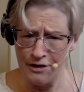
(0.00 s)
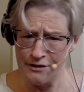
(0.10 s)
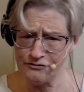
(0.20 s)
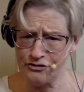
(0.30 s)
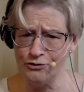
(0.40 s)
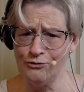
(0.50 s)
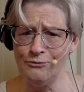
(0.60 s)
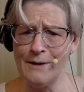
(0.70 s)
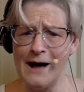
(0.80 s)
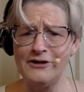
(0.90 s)
There's too
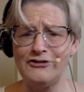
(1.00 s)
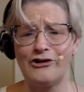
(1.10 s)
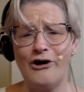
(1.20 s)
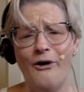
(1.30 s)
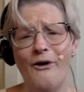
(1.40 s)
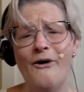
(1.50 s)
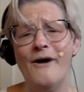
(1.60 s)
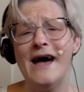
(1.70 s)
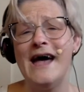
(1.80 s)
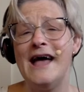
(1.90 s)
much
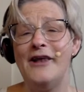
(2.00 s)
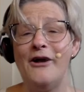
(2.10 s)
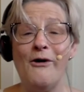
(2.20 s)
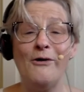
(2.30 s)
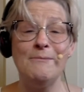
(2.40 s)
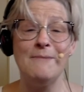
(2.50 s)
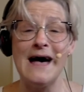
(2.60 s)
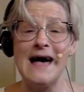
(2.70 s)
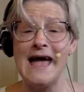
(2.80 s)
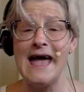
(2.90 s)
going on in
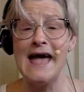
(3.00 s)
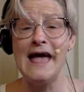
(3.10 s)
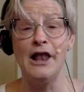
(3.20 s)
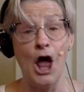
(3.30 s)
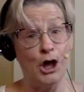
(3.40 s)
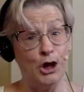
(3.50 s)
my head.